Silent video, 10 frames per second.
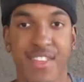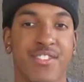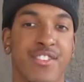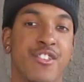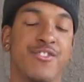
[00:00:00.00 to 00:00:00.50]

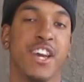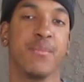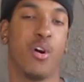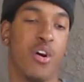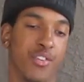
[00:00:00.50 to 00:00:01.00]
this year
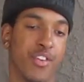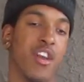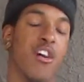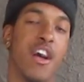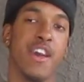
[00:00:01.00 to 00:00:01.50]
Jake Paul
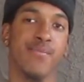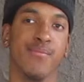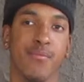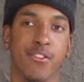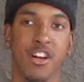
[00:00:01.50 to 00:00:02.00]
said, all right,
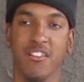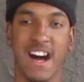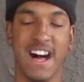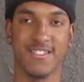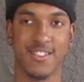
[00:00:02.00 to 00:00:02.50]
look,
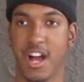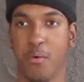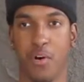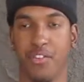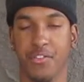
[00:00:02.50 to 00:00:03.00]
last year I
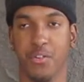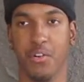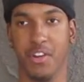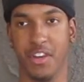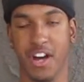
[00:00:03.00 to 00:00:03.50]
wasn't
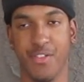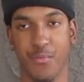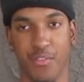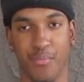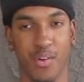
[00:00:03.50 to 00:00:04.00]
doing
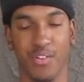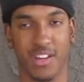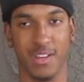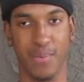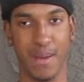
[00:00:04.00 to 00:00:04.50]
nothing with music
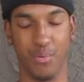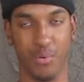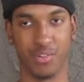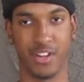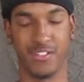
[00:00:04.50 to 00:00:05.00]
because people
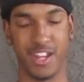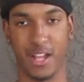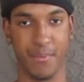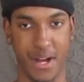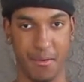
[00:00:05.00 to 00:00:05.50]
was
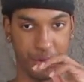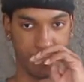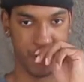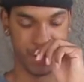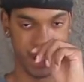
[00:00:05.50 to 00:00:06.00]
telling me I was
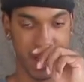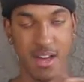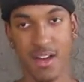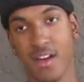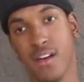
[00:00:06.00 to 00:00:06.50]
cringy.
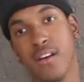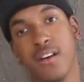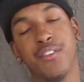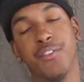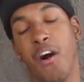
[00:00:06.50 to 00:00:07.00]

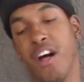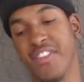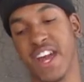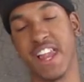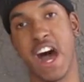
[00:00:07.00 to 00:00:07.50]
So I
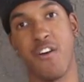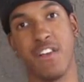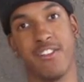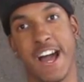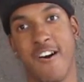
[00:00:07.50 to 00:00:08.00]
think now
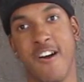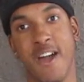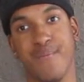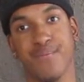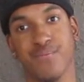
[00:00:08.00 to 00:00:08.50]
he's like, all
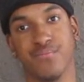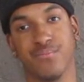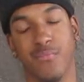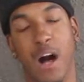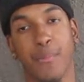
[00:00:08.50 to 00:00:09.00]
right,
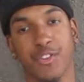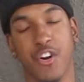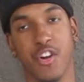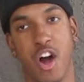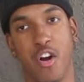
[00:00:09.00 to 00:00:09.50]
I'm gonna
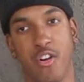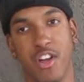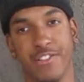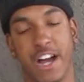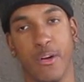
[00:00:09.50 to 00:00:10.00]
show you how
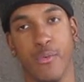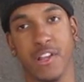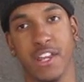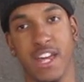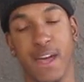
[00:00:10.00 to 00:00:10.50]
cringe I can
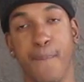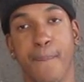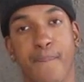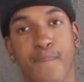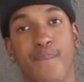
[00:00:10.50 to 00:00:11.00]
really get. You
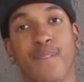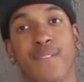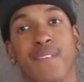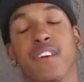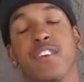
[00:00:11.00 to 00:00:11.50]

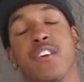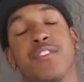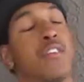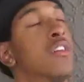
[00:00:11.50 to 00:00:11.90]
know what